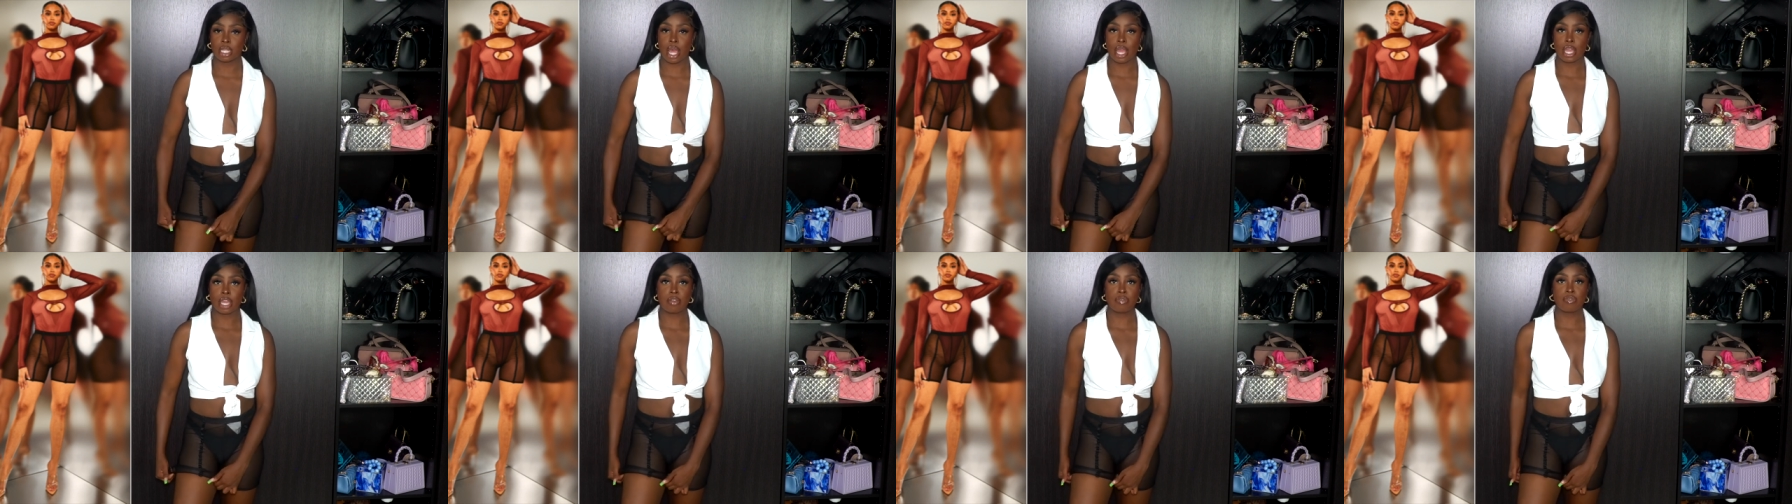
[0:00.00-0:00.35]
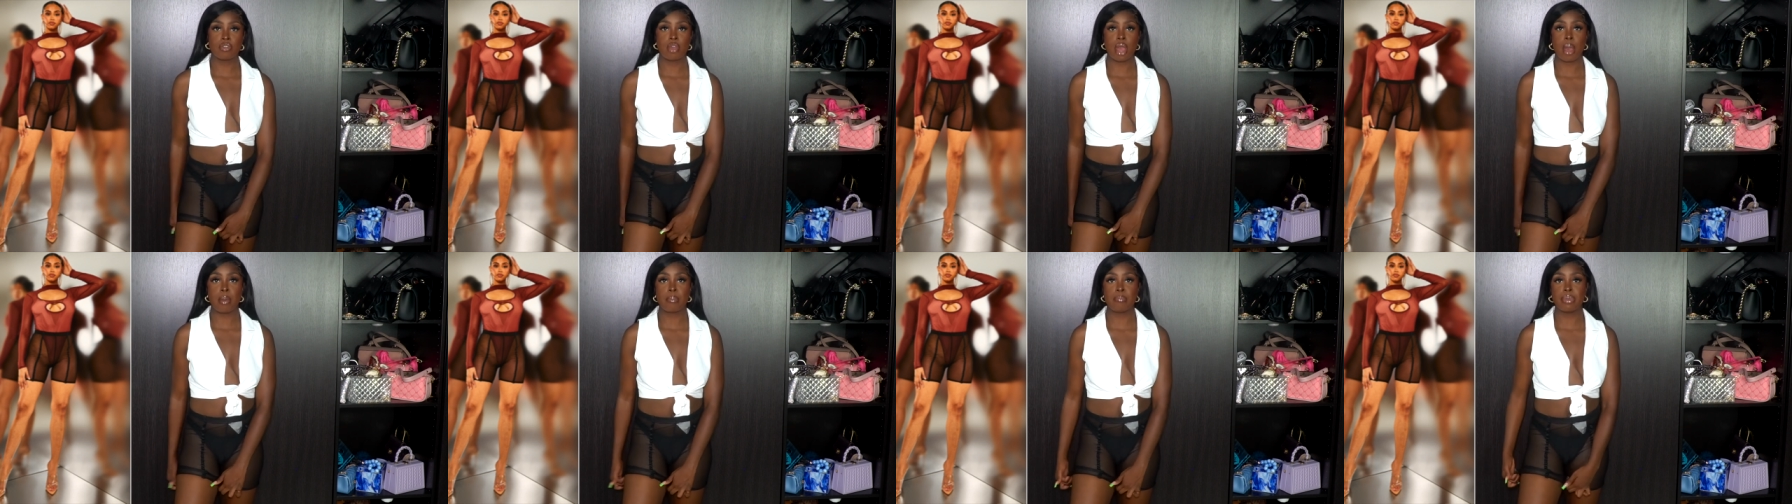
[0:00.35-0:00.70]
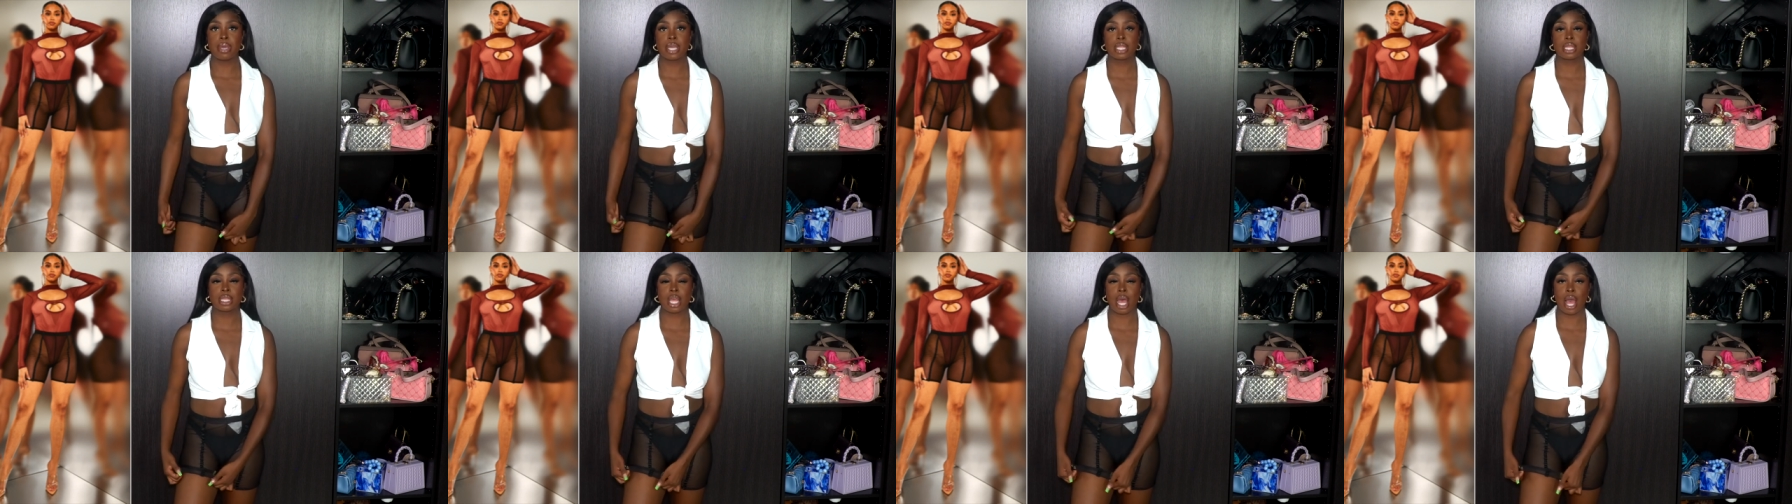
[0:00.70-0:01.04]
Like if you have
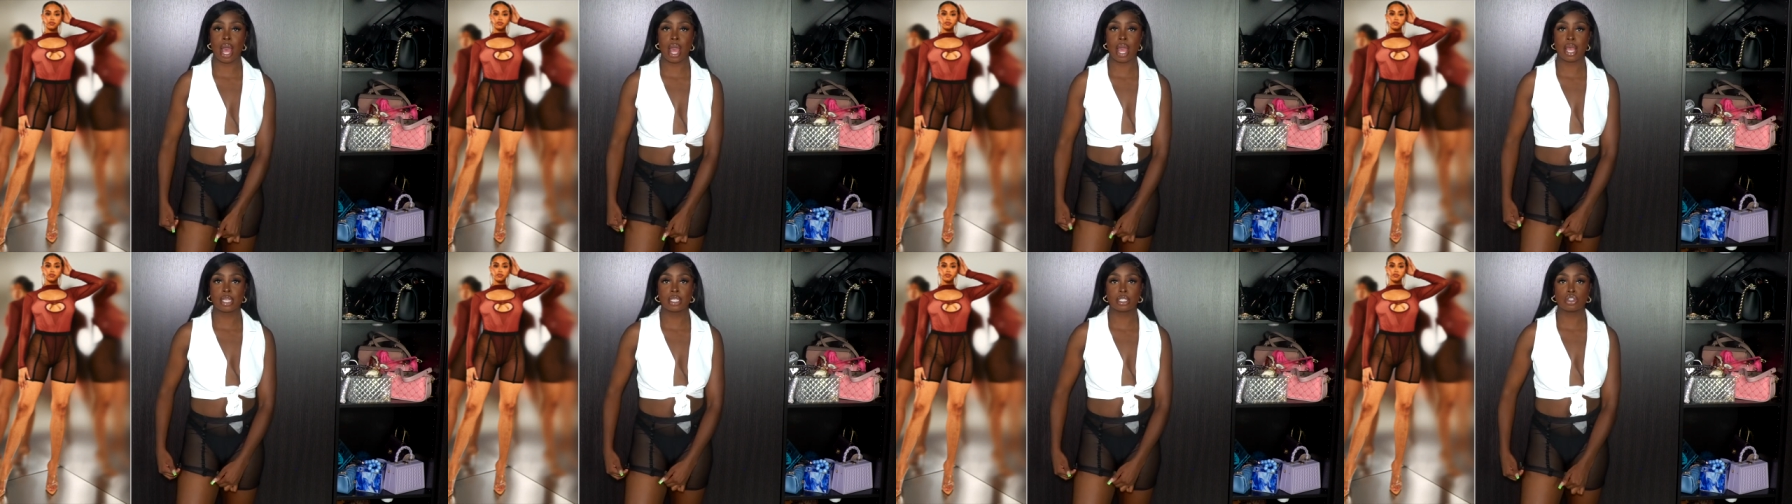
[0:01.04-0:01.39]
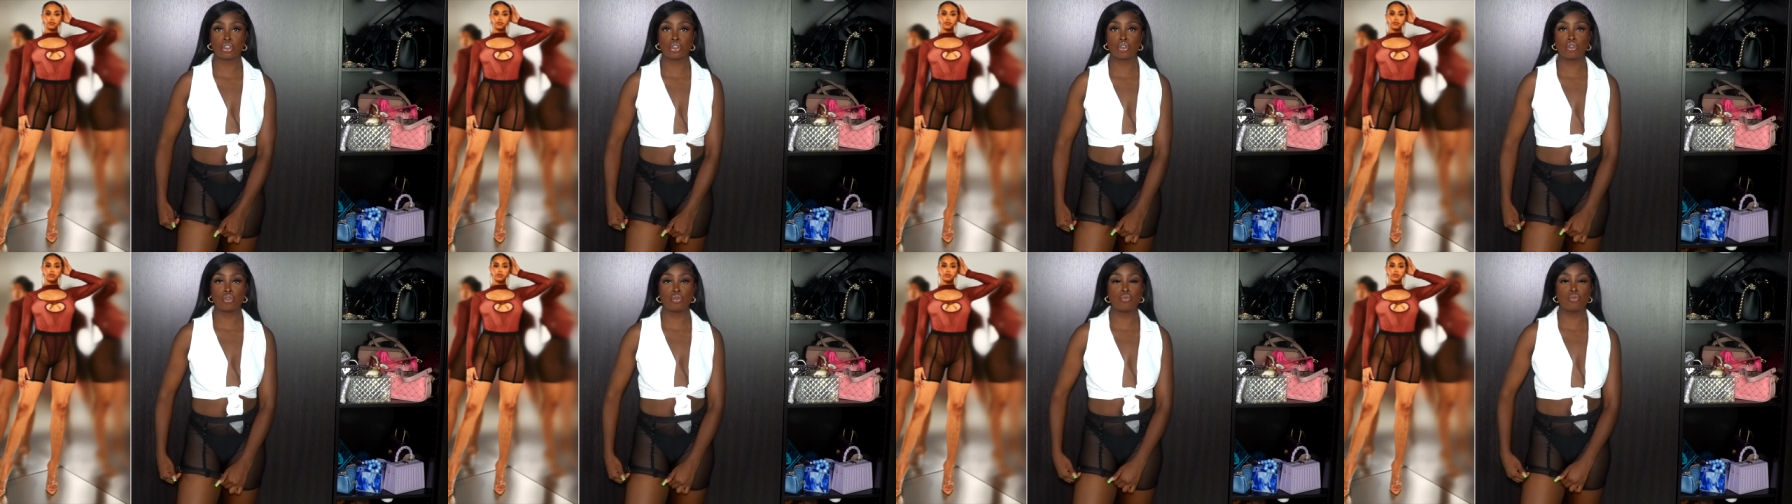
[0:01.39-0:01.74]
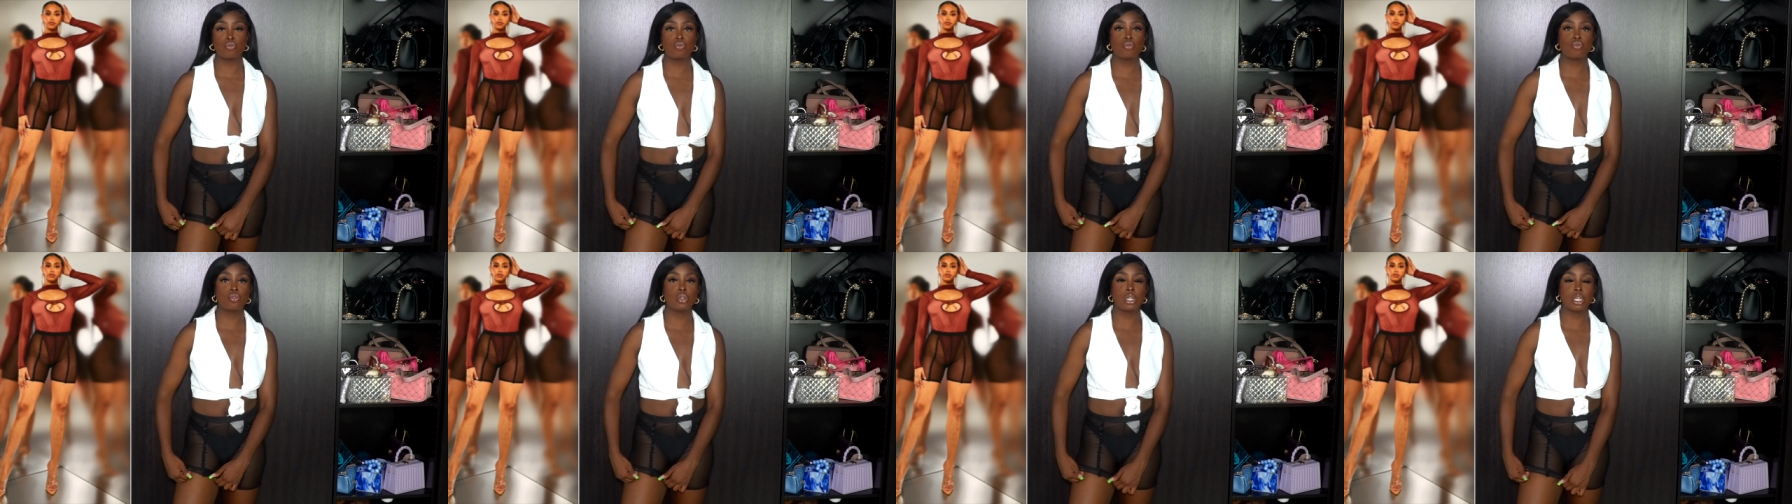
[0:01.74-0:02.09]
big thighs, you
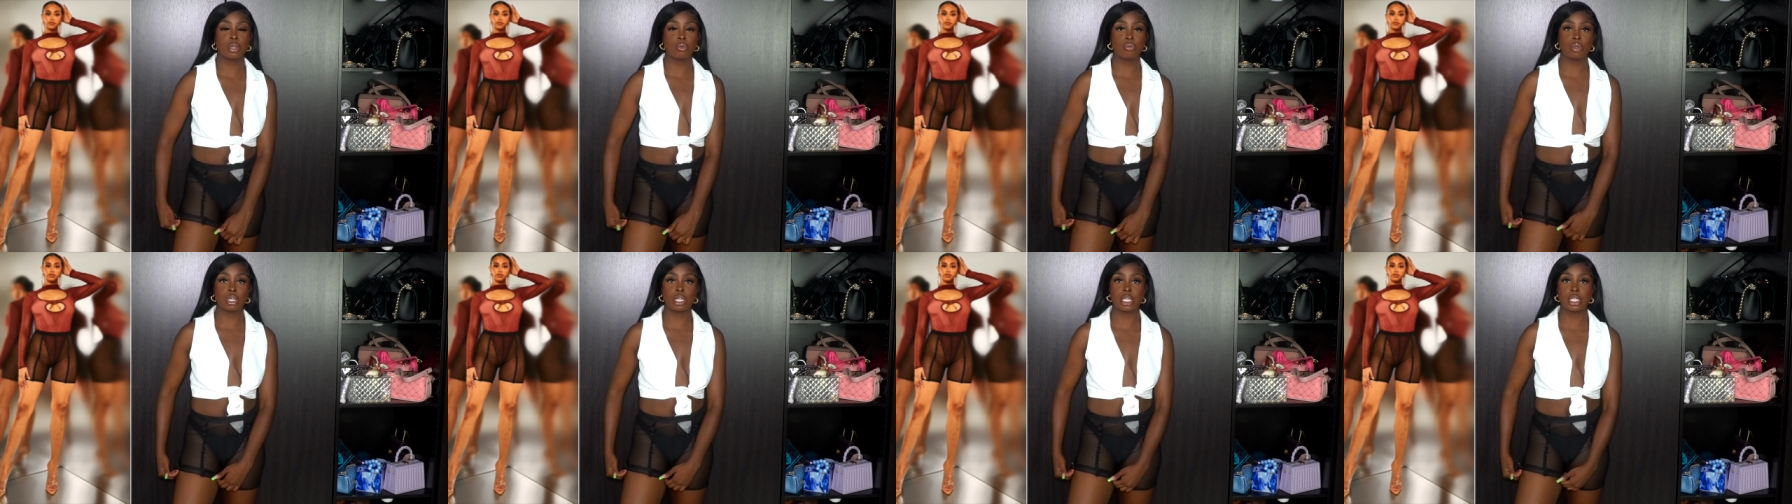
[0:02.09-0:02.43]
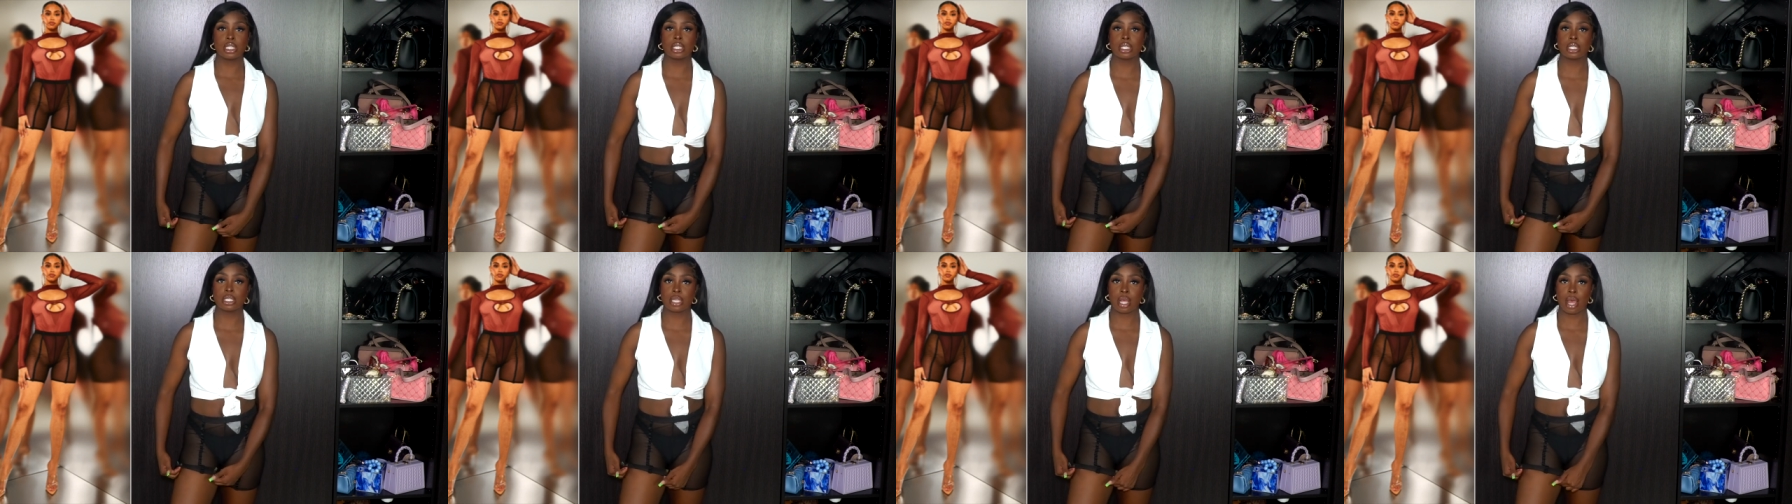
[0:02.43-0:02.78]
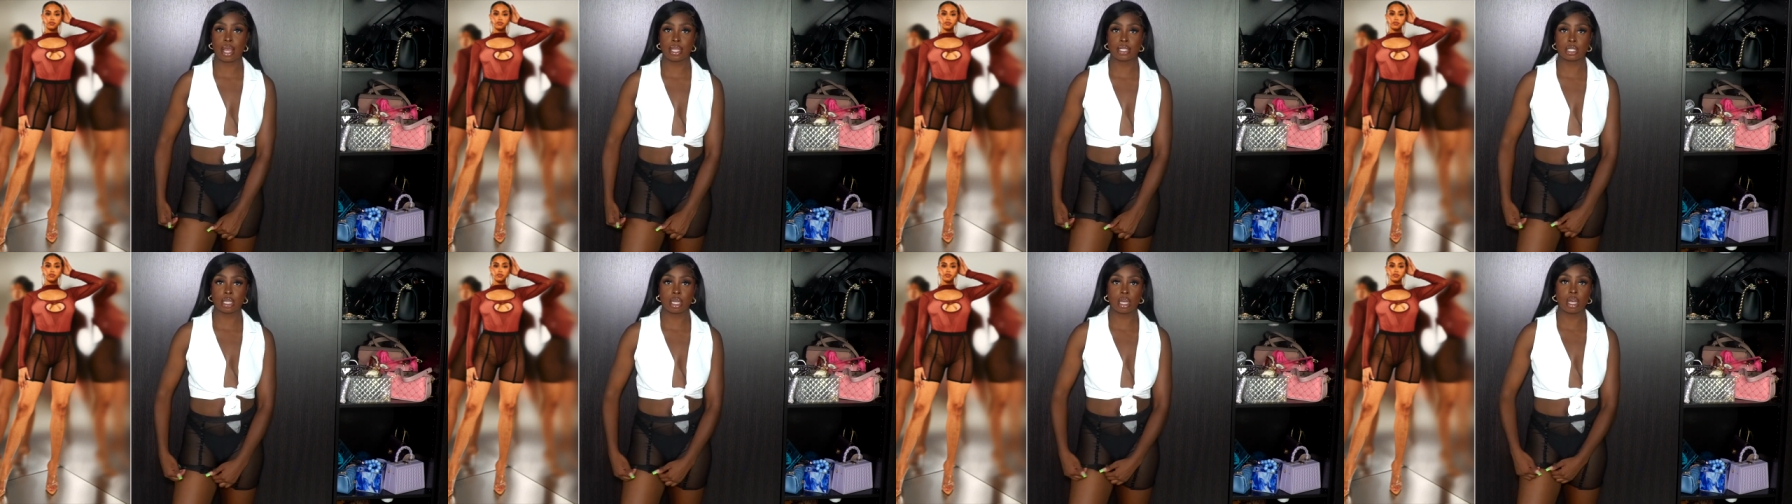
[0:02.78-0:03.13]
will need to
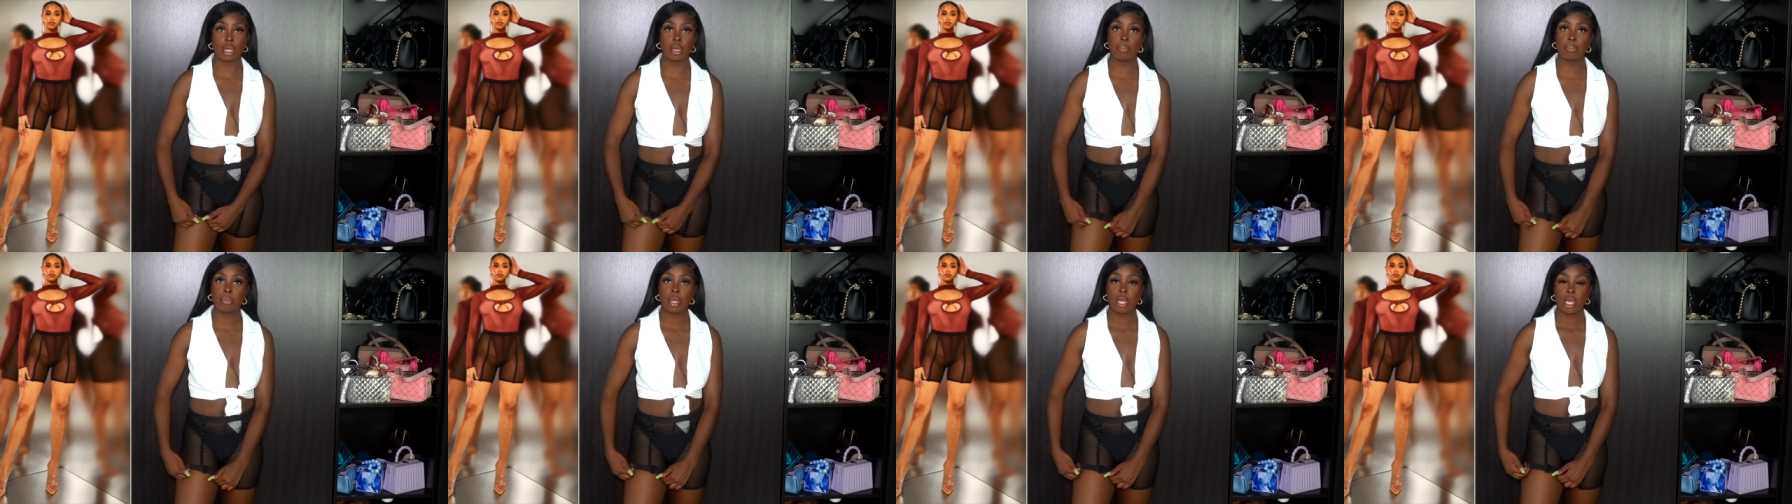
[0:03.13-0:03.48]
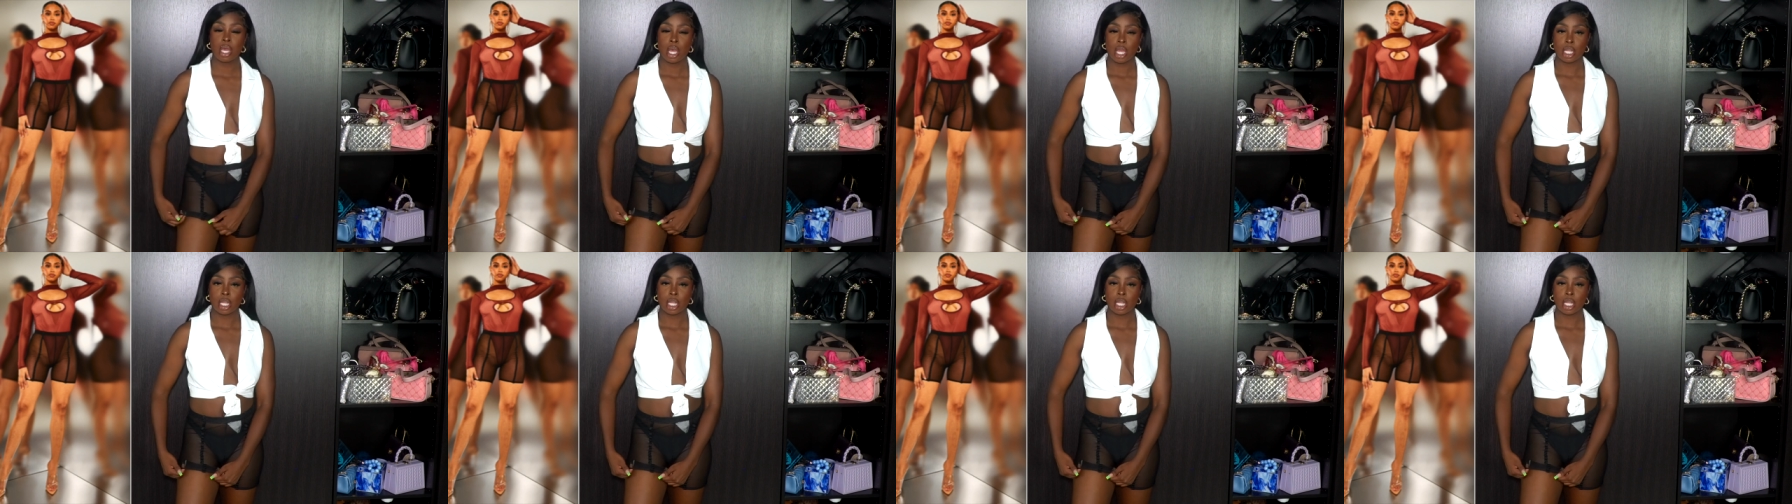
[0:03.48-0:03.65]
size up